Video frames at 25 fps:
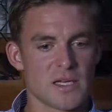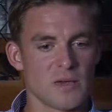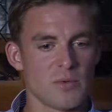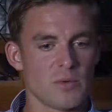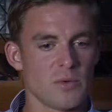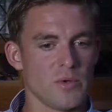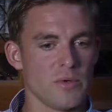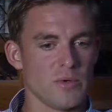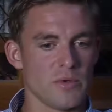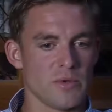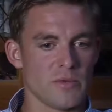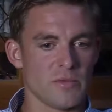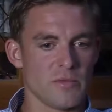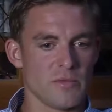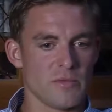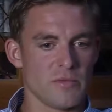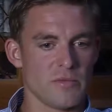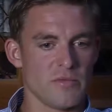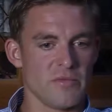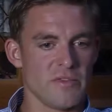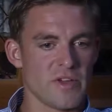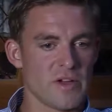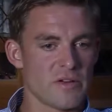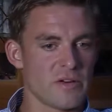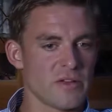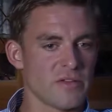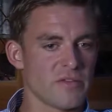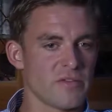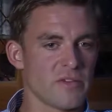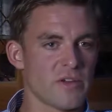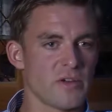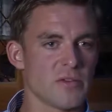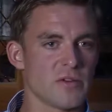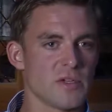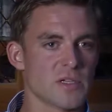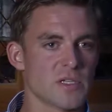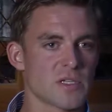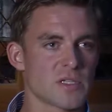We were very
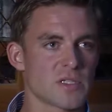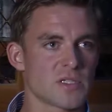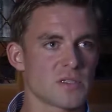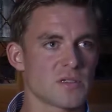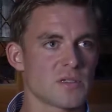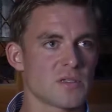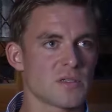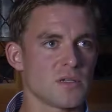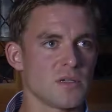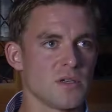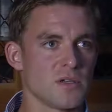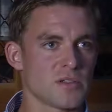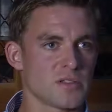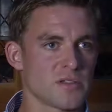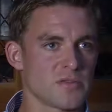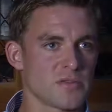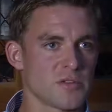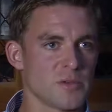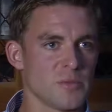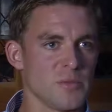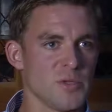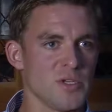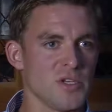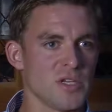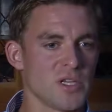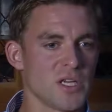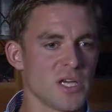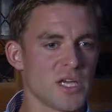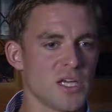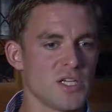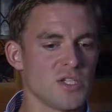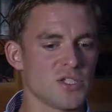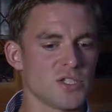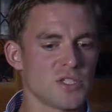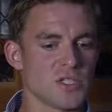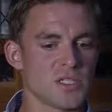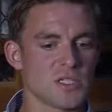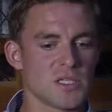focused, lots of
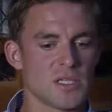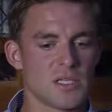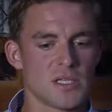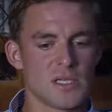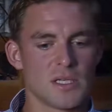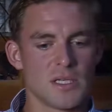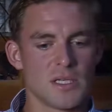communication.